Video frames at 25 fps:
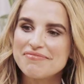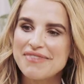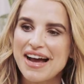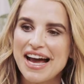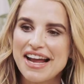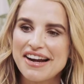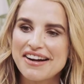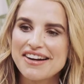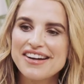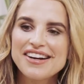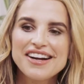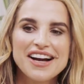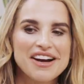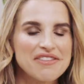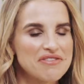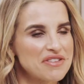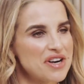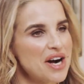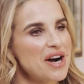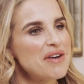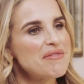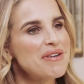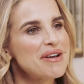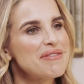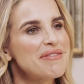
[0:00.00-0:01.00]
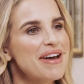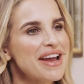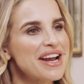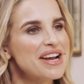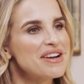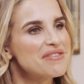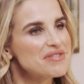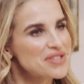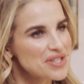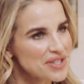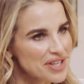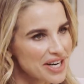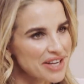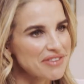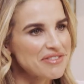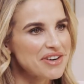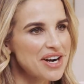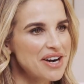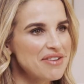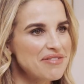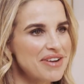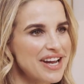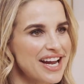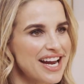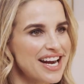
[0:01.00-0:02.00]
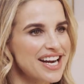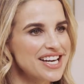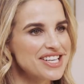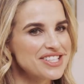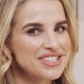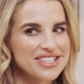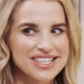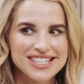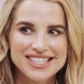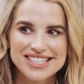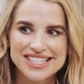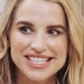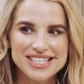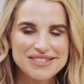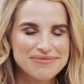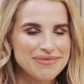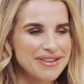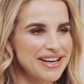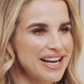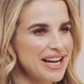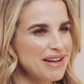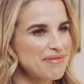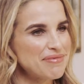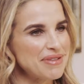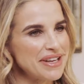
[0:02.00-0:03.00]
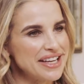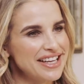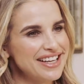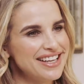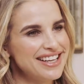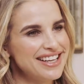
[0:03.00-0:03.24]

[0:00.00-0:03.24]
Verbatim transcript: matter. I've got my makeup done. I've got my hair done, and she's been happy.